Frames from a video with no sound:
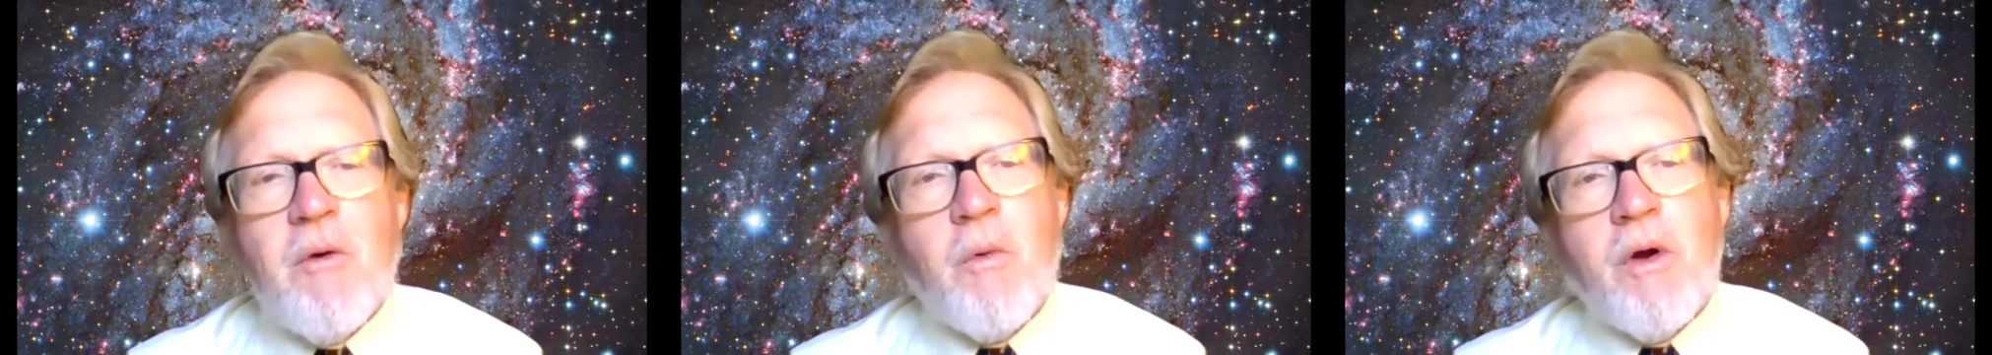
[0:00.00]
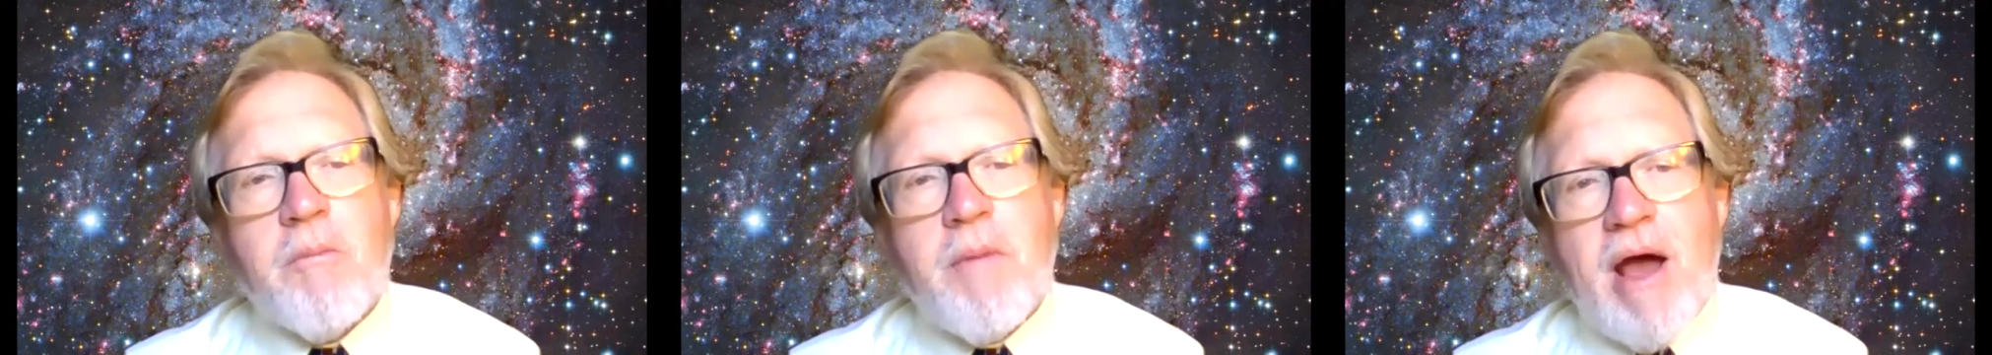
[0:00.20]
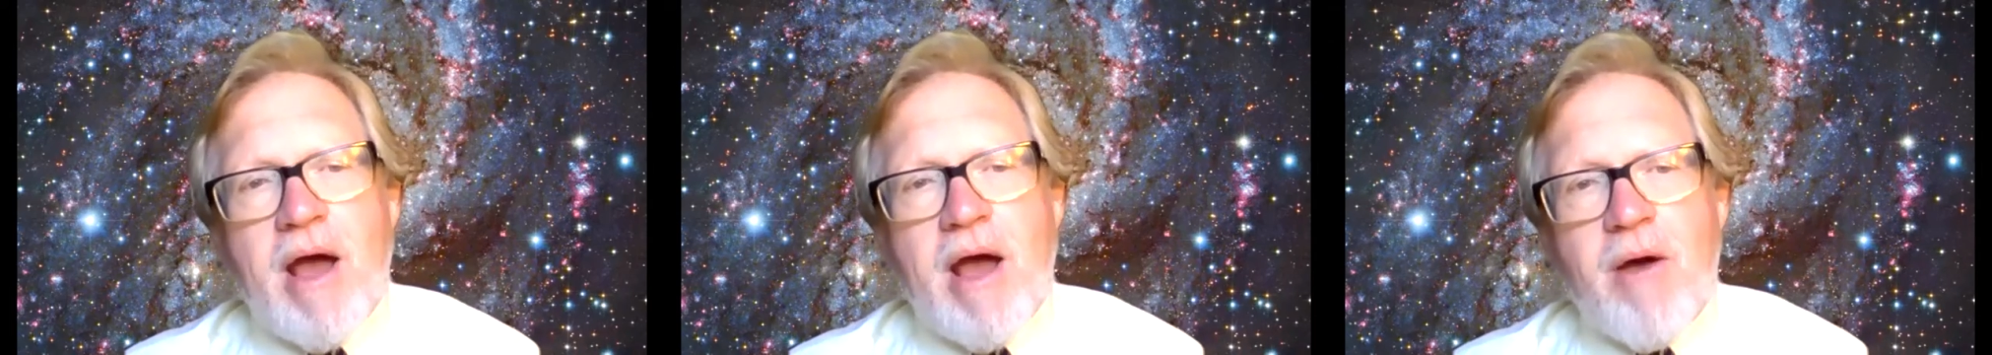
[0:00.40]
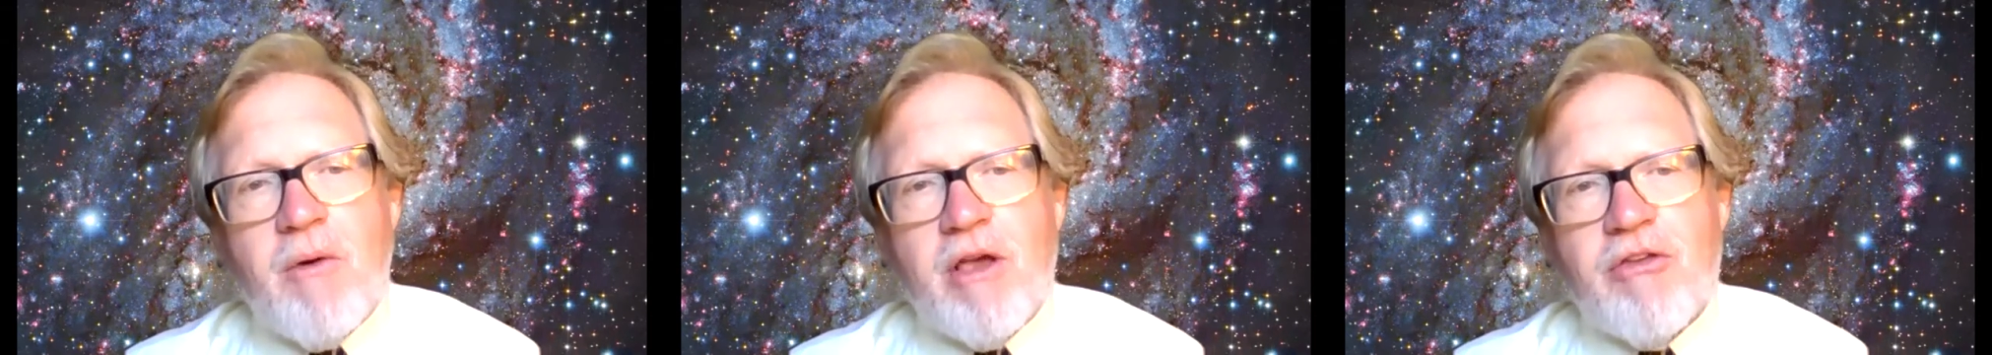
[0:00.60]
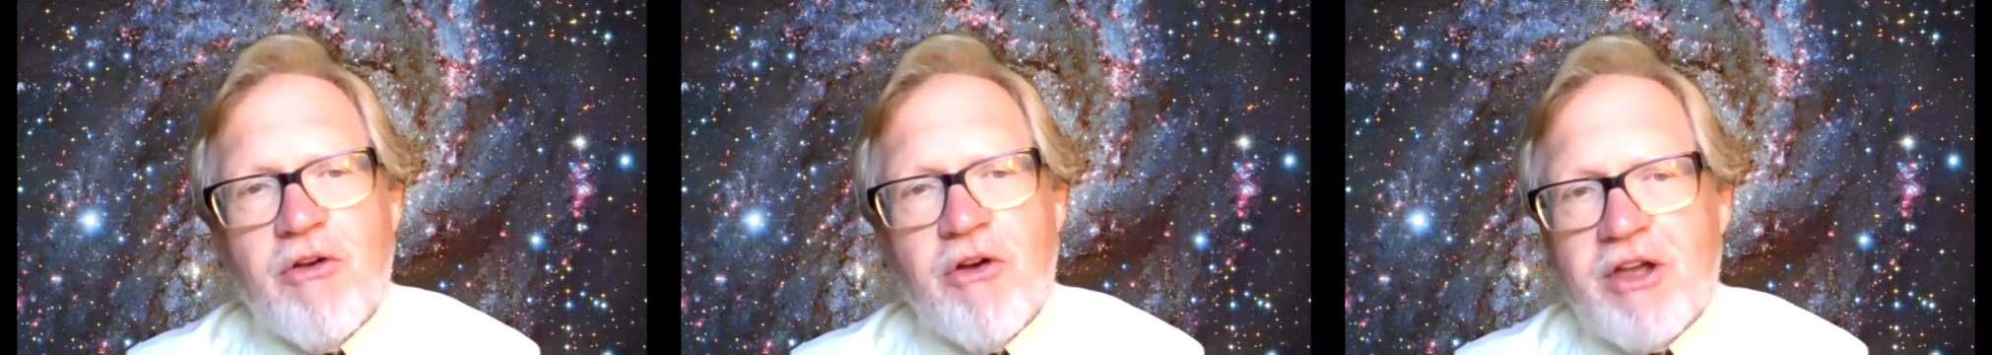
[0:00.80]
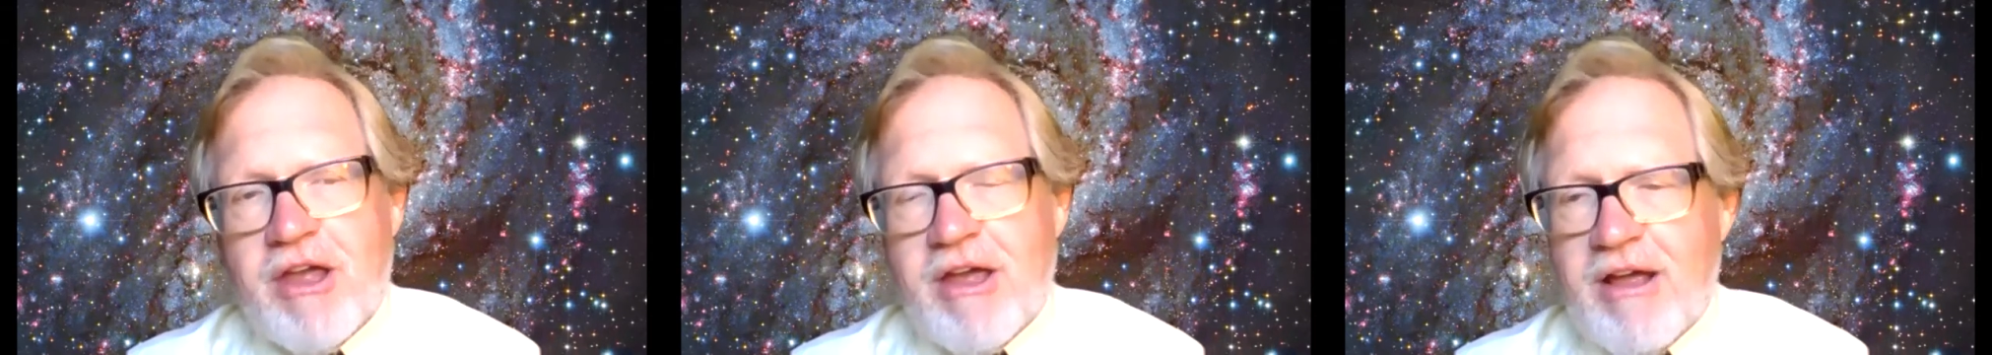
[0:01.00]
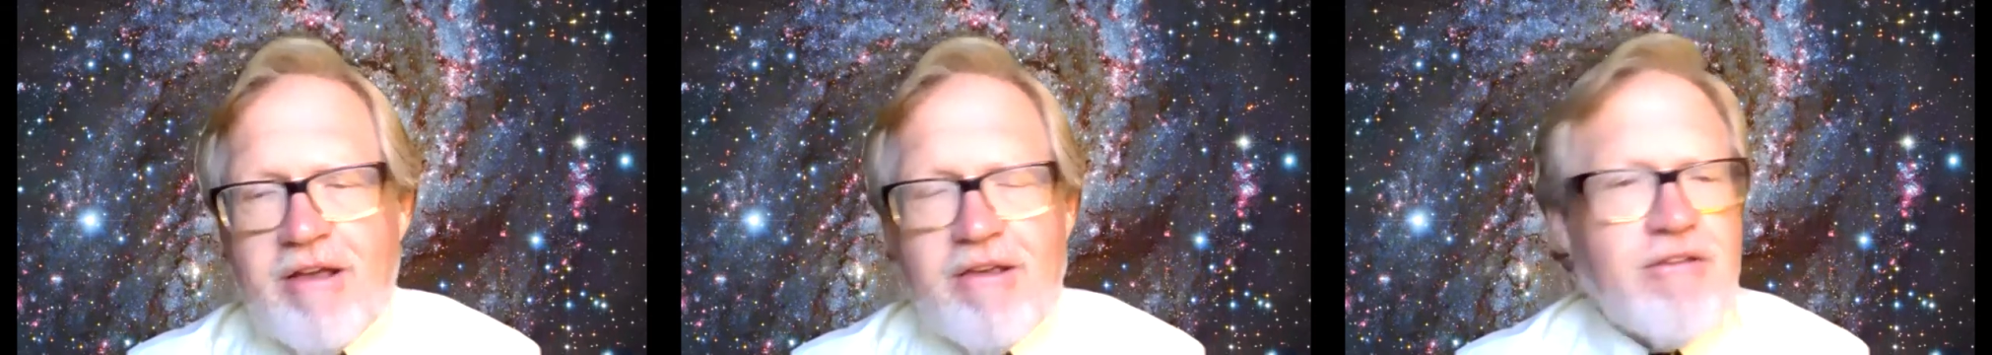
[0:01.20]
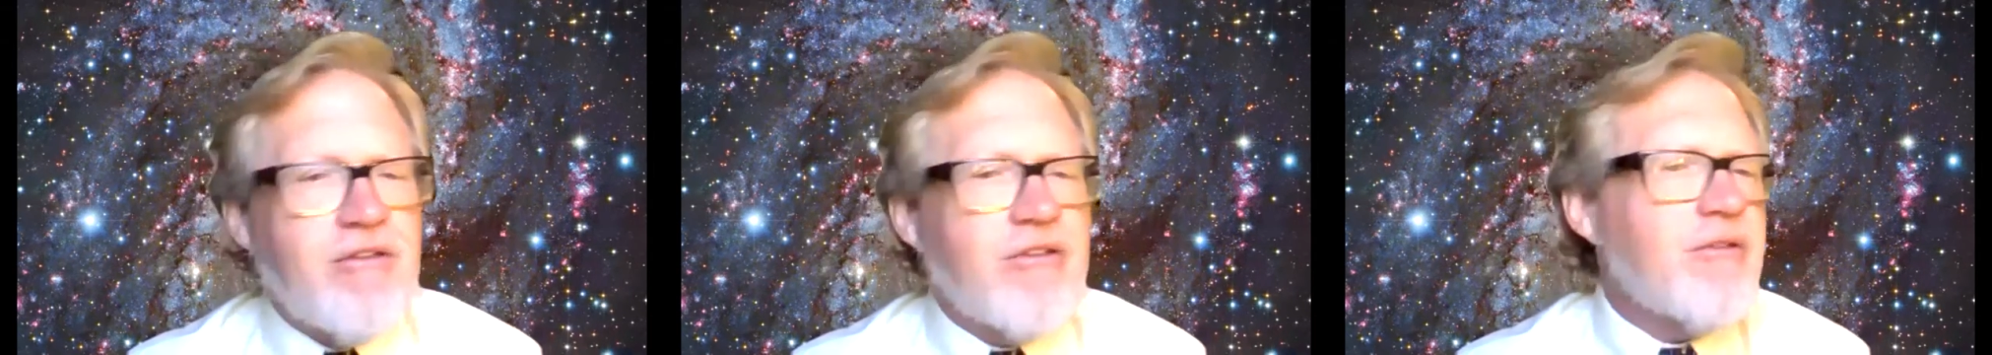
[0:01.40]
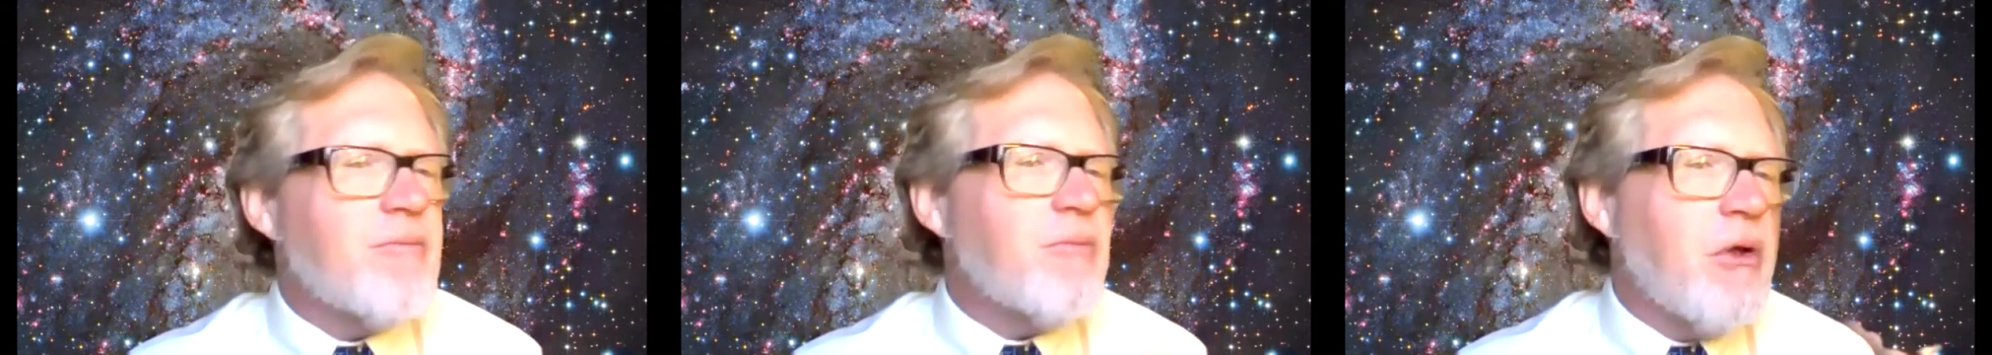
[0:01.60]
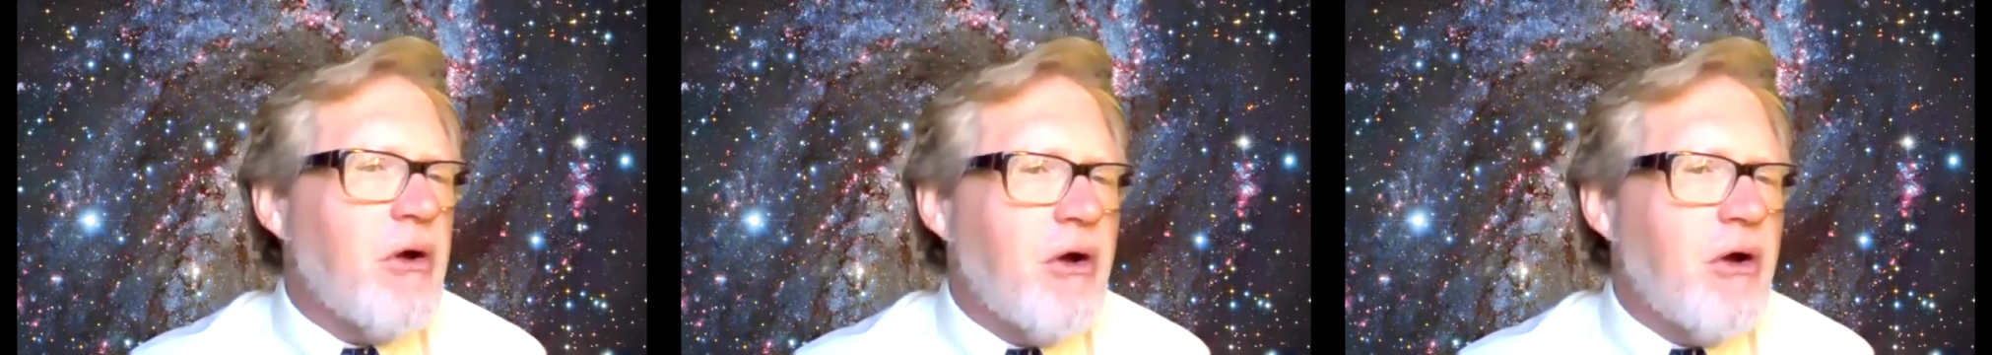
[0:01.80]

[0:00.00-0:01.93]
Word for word: where Maui's Hook is,